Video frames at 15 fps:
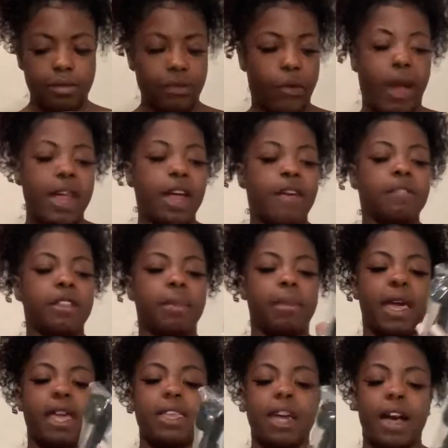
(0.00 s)
Right off the
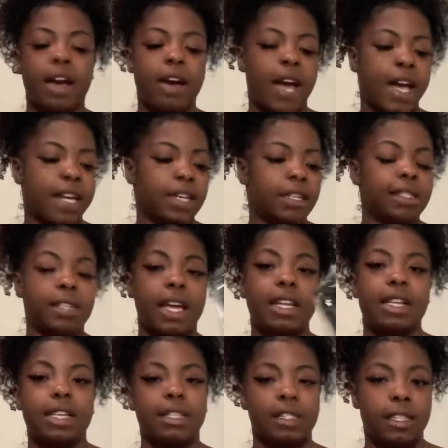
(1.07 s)
bat, y'all, I can say
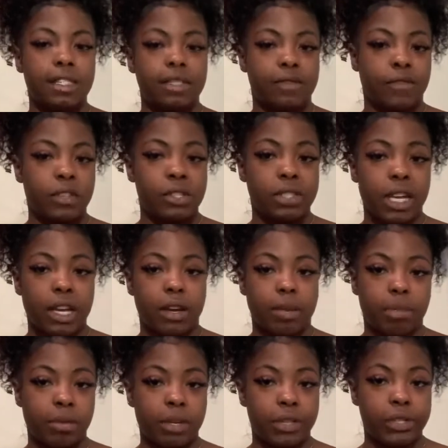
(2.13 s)
that this feels like a
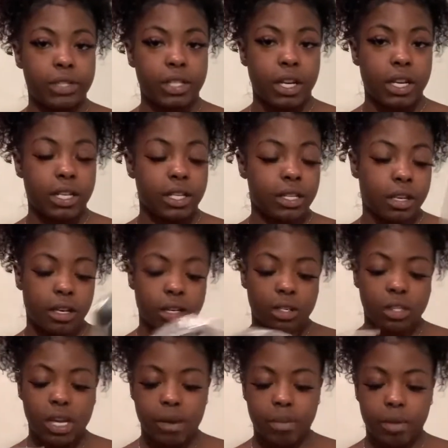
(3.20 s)
pretty sturdy
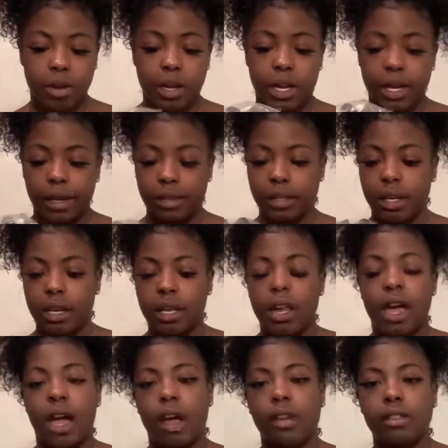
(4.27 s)
tripod.
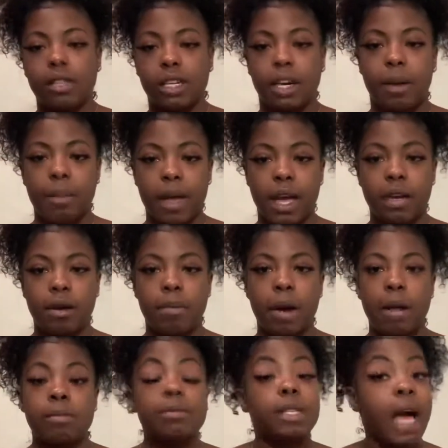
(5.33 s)
I don't think I'm gonna have no
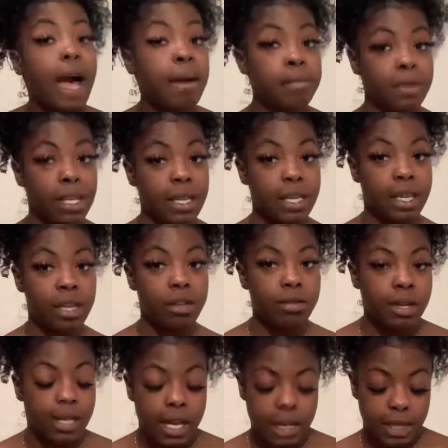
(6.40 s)
problems. I'm thinking, you
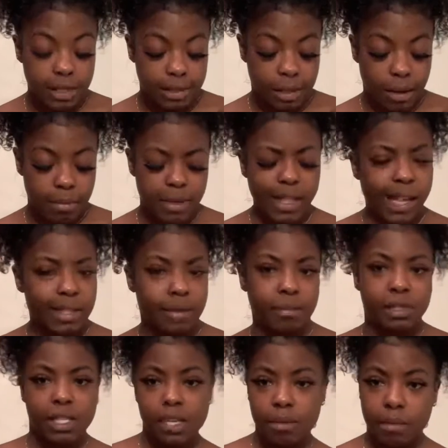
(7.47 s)
know, like this gonna be like some
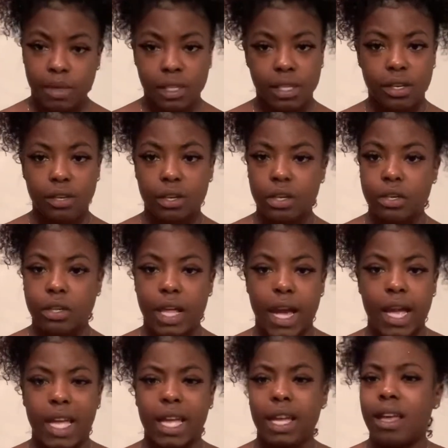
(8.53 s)
cheap material,
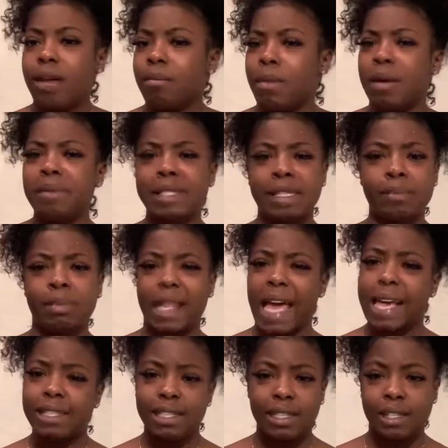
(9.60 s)
like maybe some
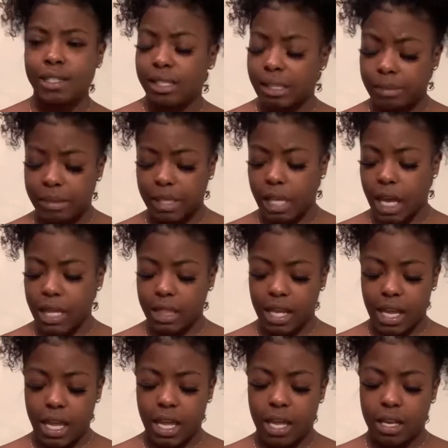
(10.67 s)
plastic or something like
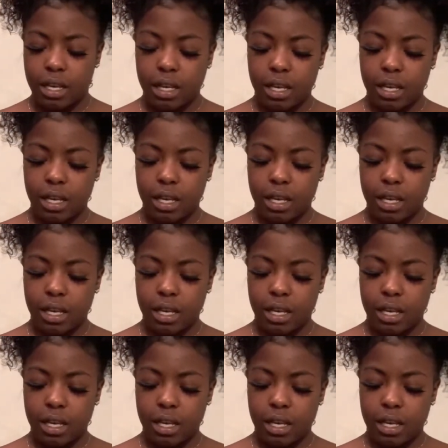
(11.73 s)
that.